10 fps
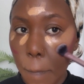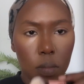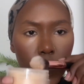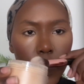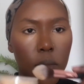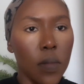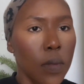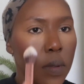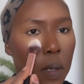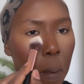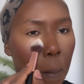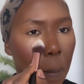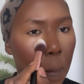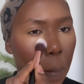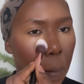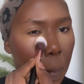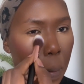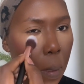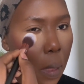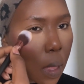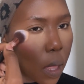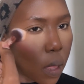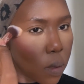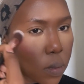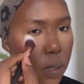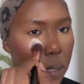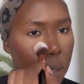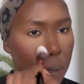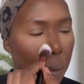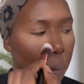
Nothing is said.